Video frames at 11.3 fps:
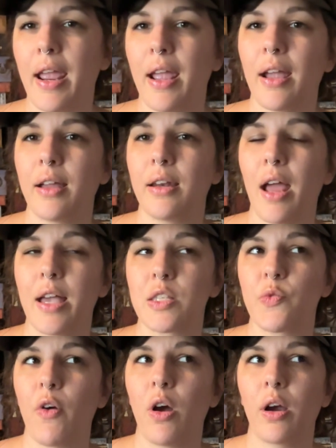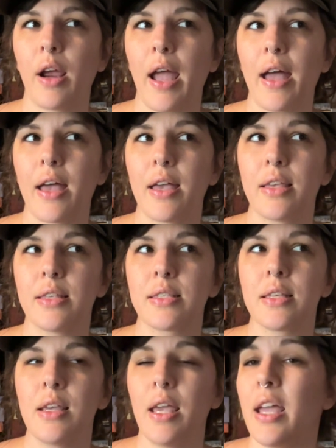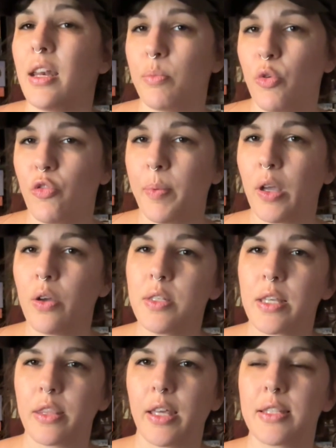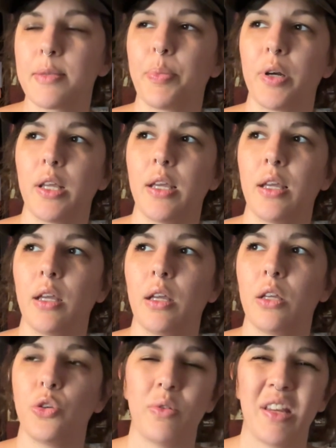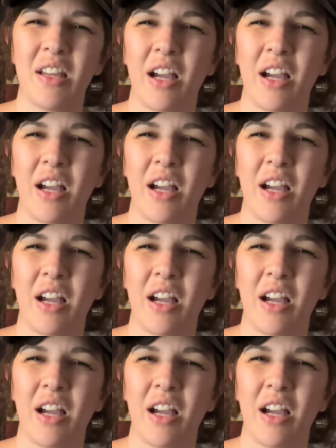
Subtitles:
And as far as hidden movement goes, I think it's pretty unique.